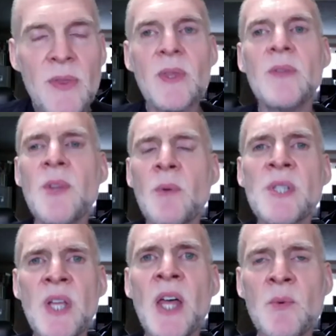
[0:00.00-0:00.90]
There was
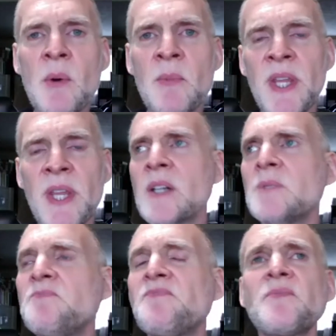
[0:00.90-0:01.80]
another woman there.
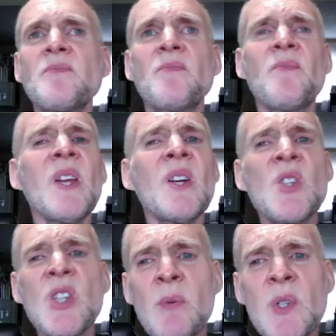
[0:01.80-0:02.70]

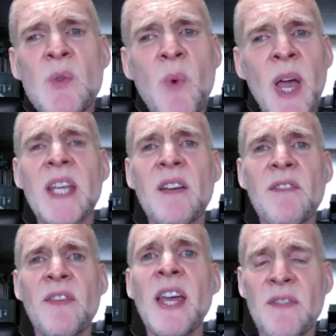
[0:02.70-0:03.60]
She was waiting
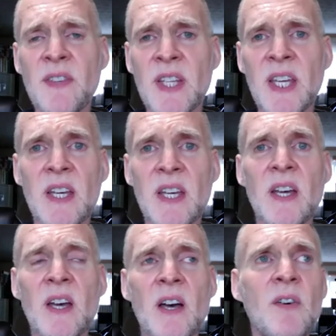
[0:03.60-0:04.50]
faithfully
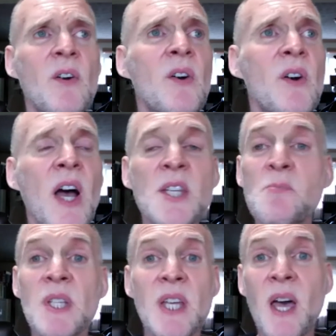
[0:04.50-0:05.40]
for her
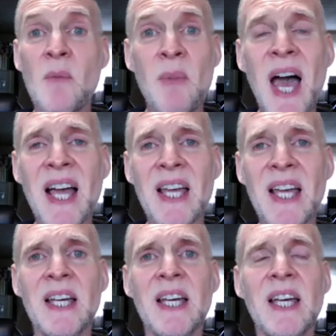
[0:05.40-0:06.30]
husband to come back.
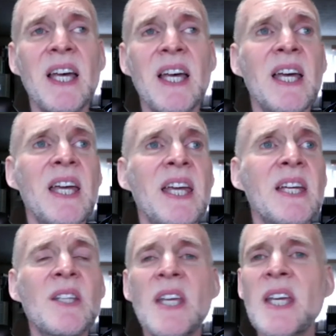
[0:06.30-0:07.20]
He
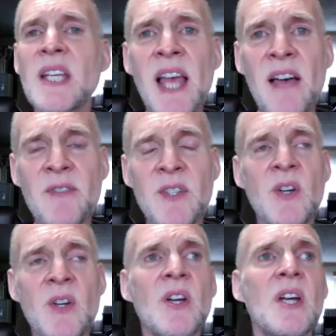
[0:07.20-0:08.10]
had left
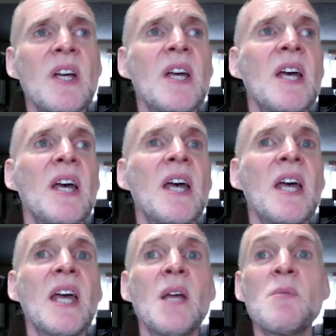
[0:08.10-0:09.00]
her.
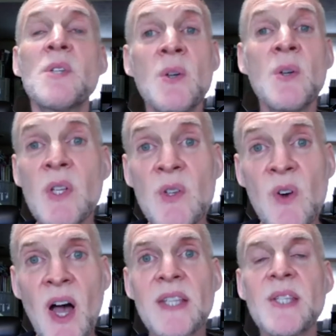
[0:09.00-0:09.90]
He was doing
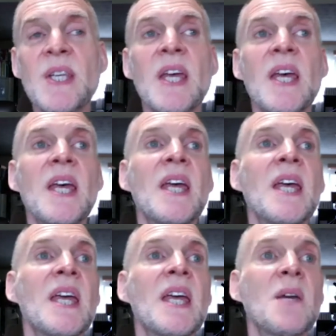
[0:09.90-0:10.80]
drugs.
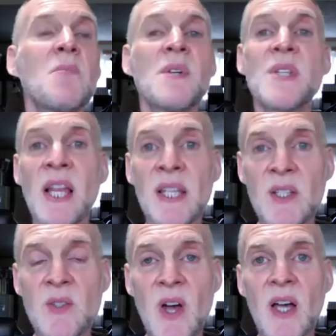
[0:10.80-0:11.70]
He was selling
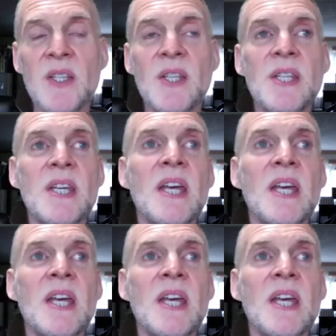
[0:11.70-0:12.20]
drugs.